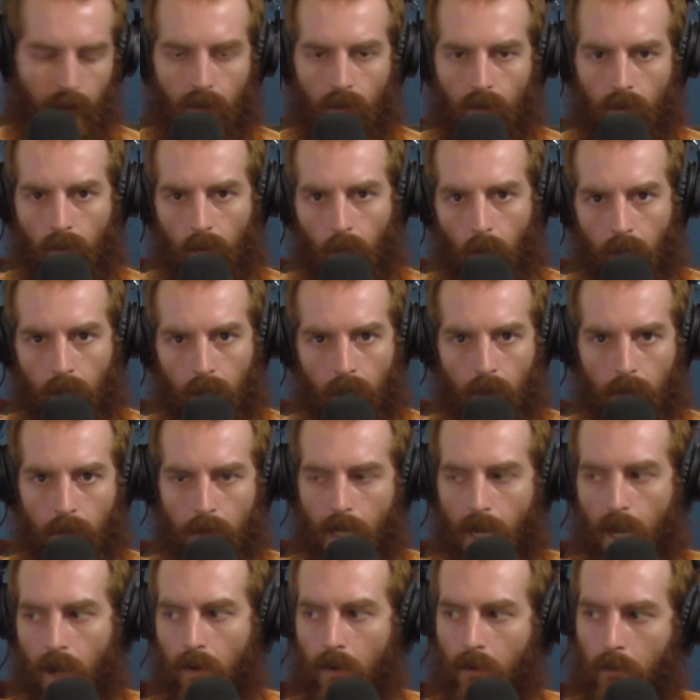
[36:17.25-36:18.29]
when it comes
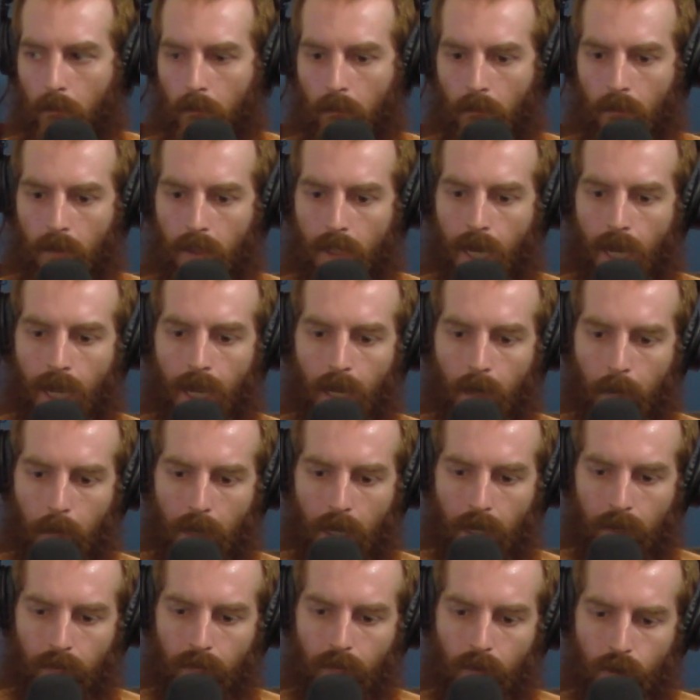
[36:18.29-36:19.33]
down to kayak
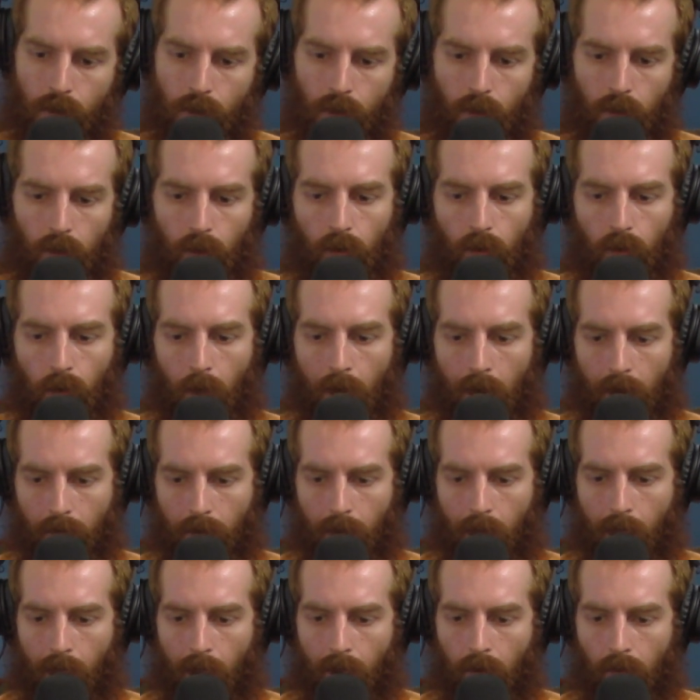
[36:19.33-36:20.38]
bass fishing, you do have
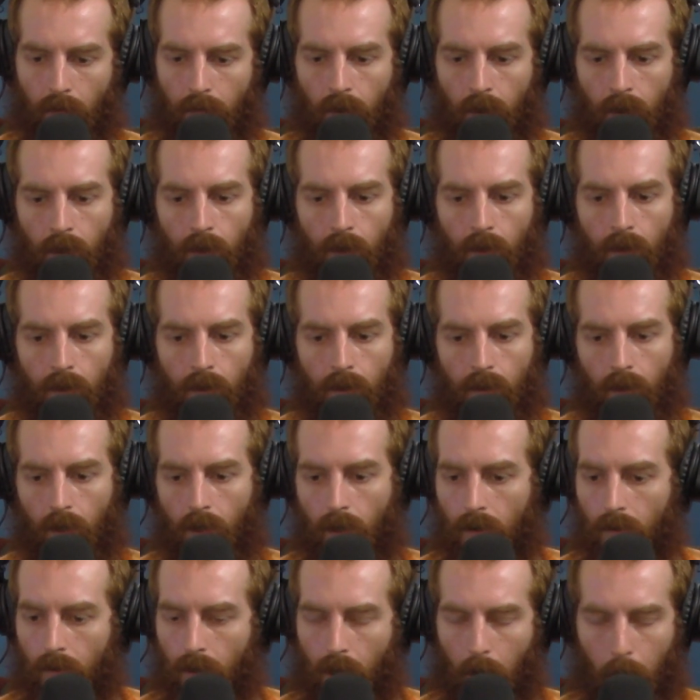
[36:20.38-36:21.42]
to have
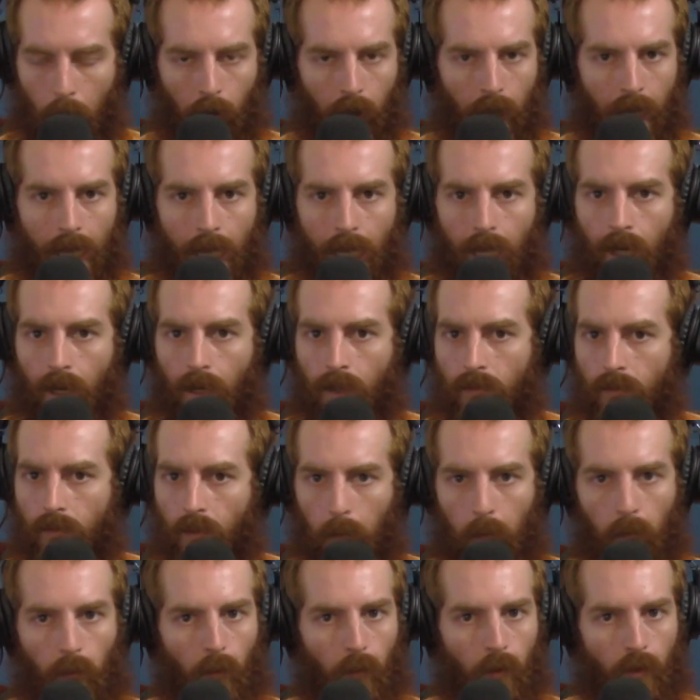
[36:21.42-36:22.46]
a plan,
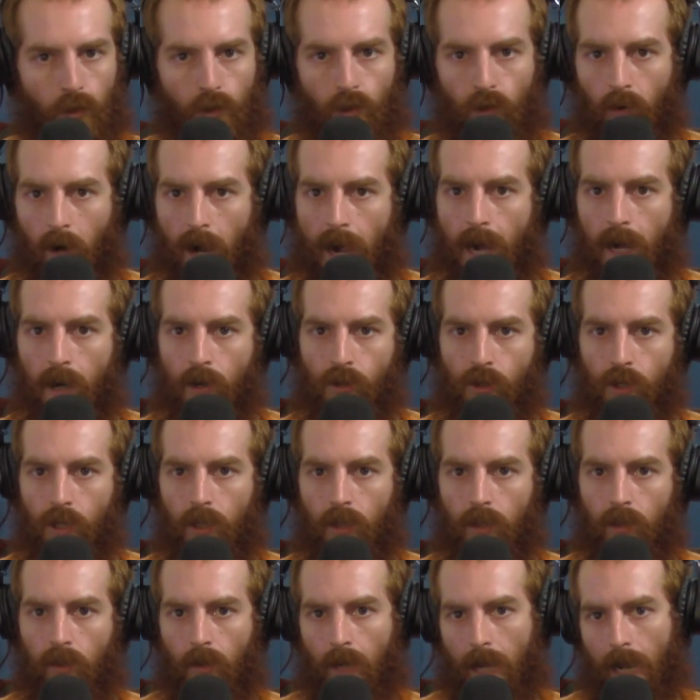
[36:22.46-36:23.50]
some sort of
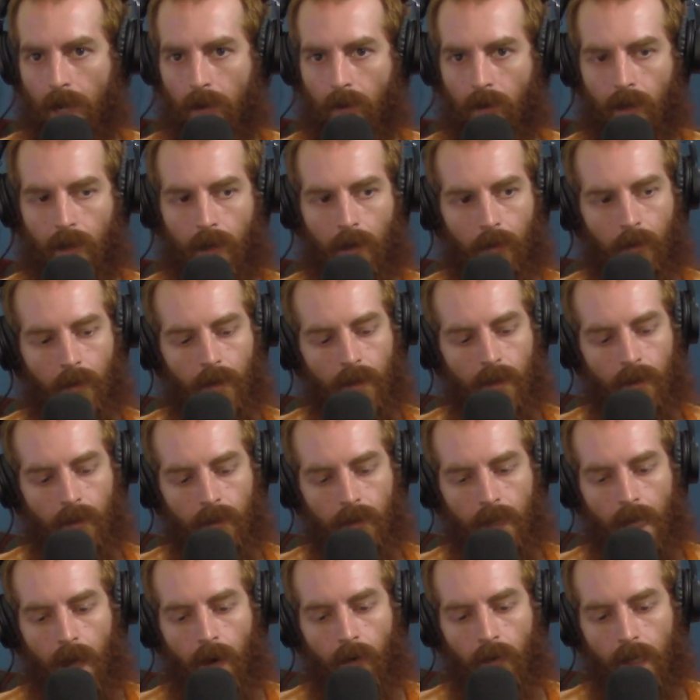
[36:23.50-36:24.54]
strategy.
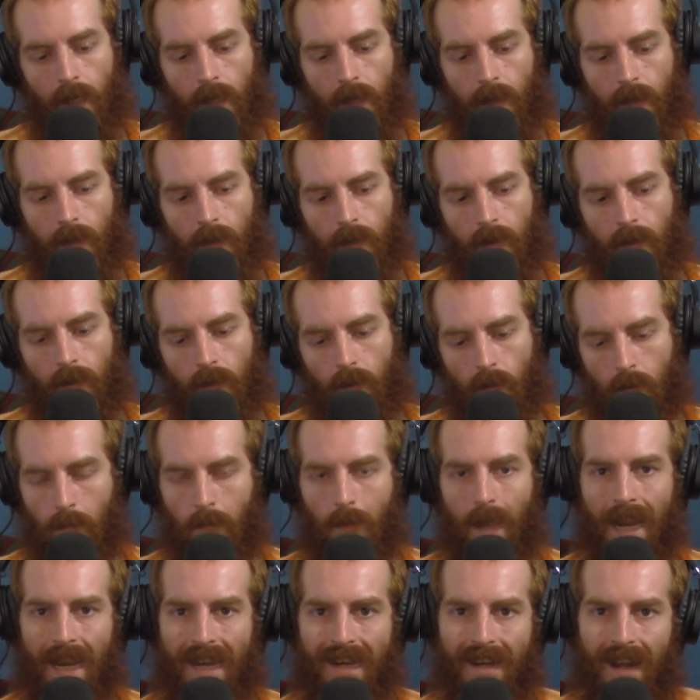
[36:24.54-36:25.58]
Now, you
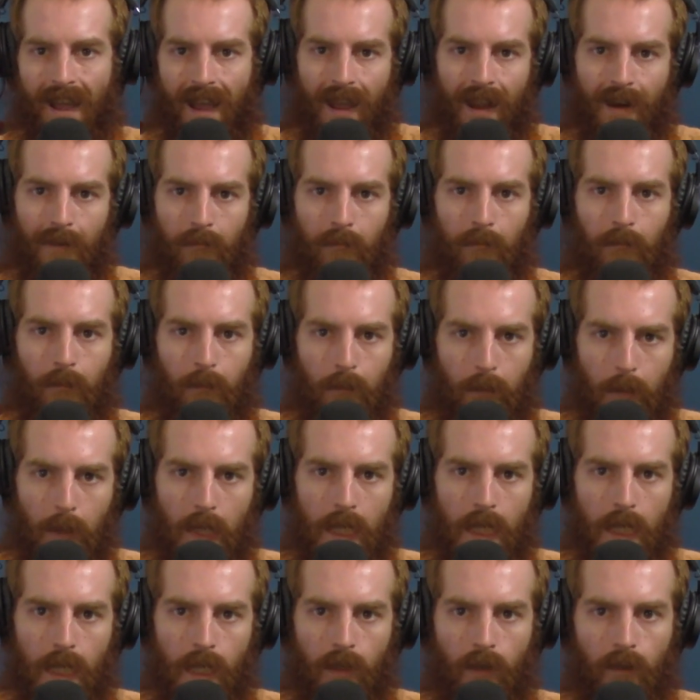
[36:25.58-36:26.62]
may not
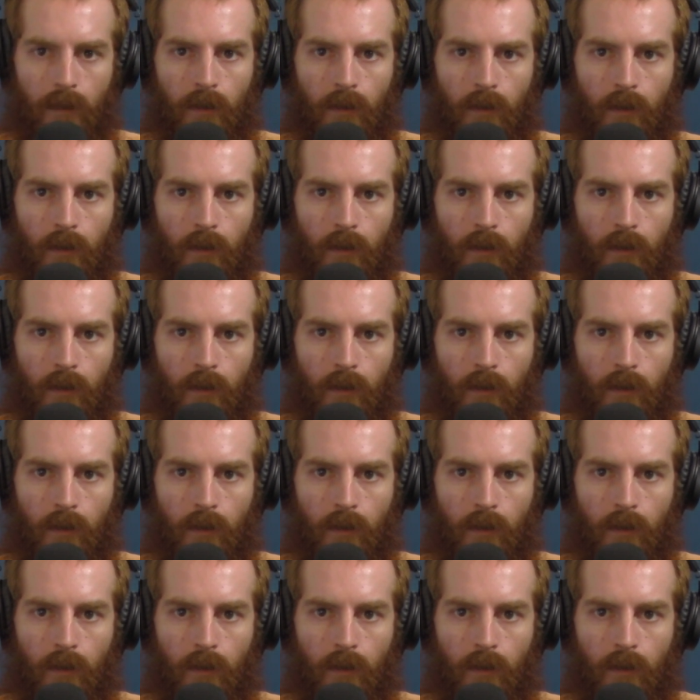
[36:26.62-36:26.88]
be